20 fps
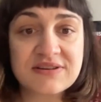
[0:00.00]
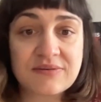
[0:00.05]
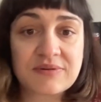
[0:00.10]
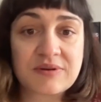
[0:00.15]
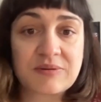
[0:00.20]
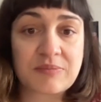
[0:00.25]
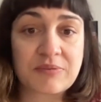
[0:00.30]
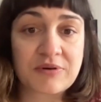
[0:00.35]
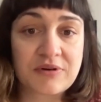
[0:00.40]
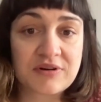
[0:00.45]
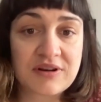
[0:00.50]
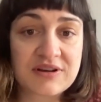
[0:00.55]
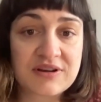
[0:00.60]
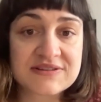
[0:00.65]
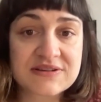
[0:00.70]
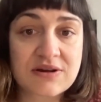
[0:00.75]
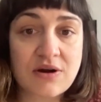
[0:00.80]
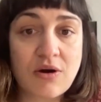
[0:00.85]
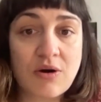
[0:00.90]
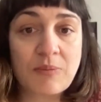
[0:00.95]
of the
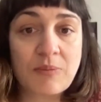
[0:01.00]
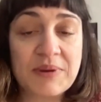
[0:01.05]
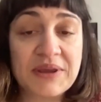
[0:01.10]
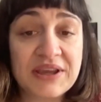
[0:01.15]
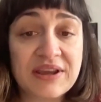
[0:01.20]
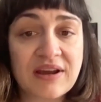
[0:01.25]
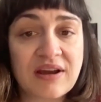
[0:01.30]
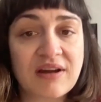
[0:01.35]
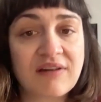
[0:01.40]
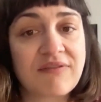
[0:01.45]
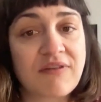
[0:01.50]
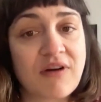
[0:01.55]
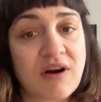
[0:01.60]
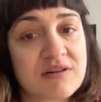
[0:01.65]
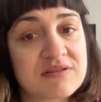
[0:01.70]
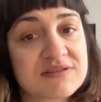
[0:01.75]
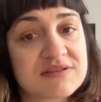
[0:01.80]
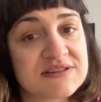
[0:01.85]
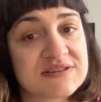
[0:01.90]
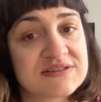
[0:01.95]
protest, Hopinka
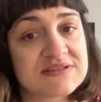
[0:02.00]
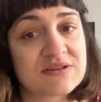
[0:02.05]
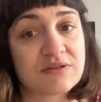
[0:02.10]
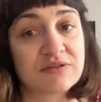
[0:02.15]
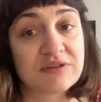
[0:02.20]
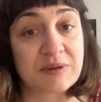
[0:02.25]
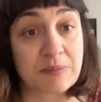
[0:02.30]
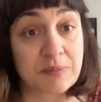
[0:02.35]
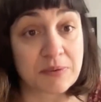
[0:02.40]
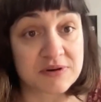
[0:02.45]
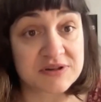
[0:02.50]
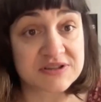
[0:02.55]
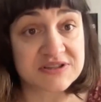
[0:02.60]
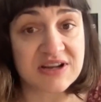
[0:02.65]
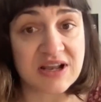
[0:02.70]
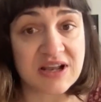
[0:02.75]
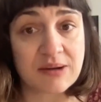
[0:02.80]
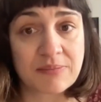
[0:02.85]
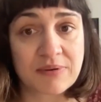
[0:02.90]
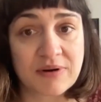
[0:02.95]
focuses on the
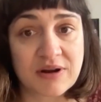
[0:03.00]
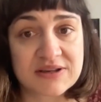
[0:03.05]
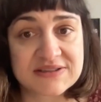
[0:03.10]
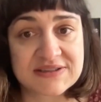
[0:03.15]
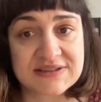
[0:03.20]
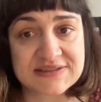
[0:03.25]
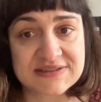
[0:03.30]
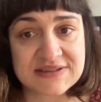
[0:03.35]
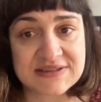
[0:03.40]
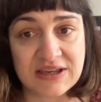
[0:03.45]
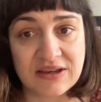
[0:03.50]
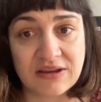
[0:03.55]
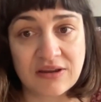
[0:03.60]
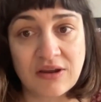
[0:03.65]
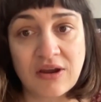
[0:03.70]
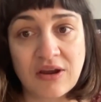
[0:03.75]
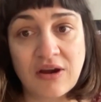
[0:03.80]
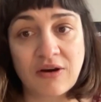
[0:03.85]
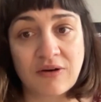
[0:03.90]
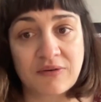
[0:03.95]
personal processing
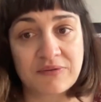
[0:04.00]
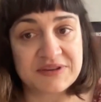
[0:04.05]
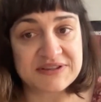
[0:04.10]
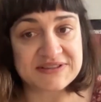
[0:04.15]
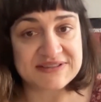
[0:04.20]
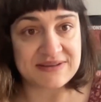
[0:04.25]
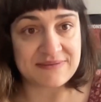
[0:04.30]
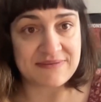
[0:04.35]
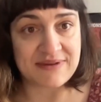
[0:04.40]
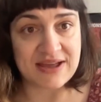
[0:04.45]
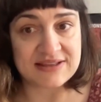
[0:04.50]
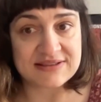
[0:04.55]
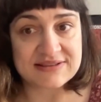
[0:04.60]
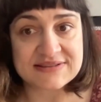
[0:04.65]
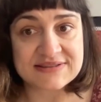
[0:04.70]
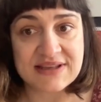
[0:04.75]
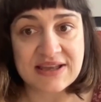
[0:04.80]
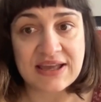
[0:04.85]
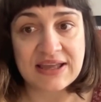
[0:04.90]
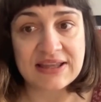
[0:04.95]
of these
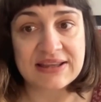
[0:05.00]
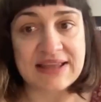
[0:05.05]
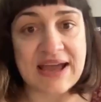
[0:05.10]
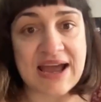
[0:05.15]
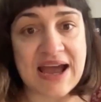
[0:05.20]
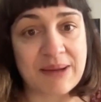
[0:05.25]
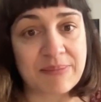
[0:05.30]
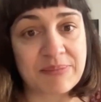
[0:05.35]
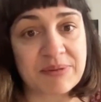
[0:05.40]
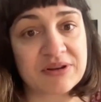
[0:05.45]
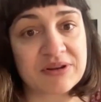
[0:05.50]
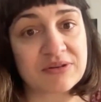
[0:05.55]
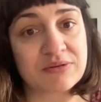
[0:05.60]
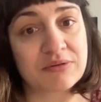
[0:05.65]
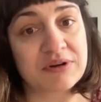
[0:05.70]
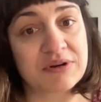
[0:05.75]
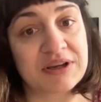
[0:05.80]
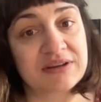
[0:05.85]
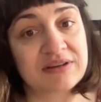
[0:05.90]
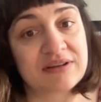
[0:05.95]
events that happened
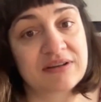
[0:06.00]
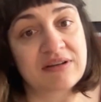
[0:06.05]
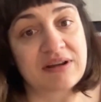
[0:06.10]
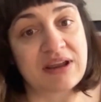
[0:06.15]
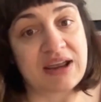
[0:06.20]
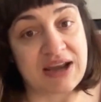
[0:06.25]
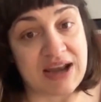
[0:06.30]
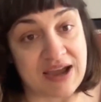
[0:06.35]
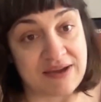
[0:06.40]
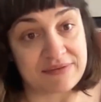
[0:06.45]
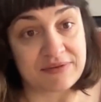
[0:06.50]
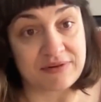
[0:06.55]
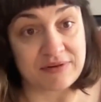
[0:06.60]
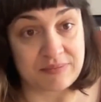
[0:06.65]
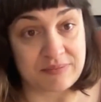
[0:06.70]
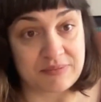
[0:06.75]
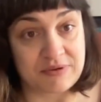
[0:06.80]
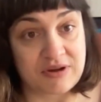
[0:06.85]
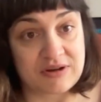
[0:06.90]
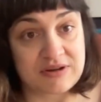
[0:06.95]
during and after the
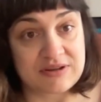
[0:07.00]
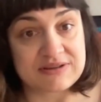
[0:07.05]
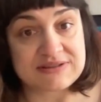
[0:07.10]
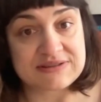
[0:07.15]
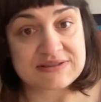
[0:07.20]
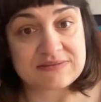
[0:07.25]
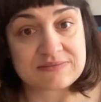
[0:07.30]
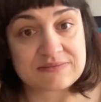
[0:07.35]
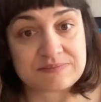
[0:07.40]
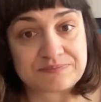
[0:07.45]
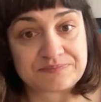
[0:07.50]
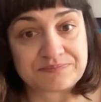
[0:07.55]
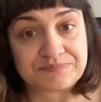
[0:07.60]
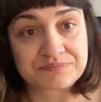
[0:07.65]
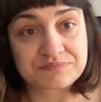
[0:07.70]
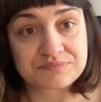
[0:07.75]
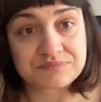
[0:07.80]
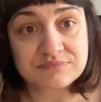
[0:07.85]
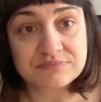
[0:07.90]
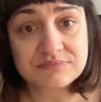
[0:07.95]
protest.
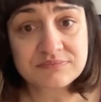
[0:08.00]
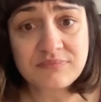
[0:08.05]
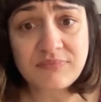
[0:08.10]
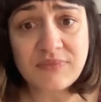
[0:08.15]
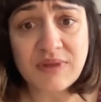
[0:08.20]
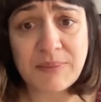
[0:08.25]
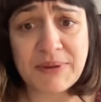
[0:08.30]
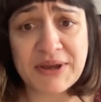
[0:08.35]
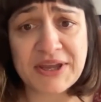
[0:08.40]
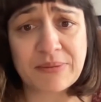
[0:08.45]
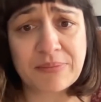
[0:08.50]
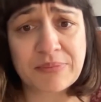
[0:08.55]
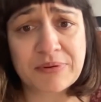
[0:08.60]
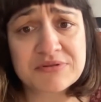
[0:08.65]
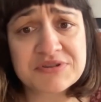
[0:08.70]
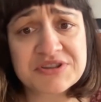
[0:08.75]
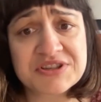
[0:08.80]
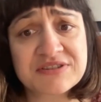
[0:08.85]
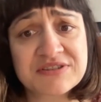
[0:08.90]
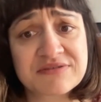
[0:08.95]
By
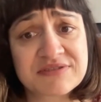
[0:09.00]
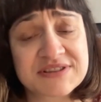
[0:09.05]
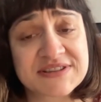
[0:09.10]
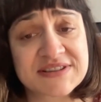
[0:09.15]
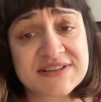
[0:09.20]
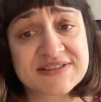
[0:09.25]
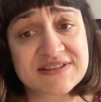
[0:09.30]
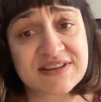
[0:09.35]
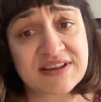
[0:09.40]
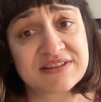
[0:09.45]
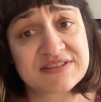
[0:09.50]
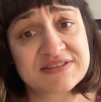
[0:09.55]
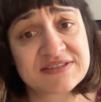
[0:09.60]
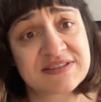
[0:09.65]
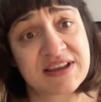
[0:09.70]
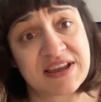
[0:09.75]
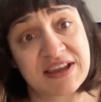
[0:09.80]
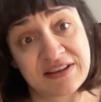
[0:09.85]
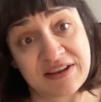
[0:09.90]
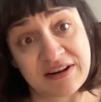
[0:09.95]
approaching resistance
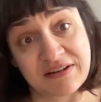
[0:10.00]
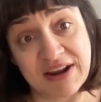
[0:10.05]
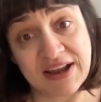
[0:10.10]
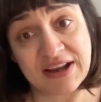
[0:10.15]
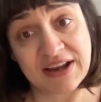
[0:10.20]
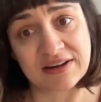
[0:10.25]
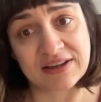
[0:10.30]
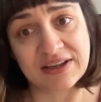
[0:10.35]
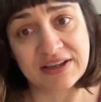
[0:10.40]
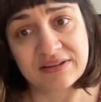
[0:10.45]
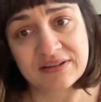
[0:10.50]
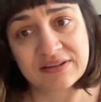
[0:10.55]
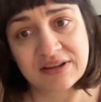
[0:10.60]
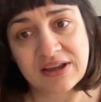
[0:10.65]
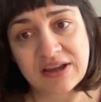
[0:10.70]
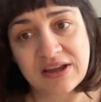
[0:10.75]
indirectly,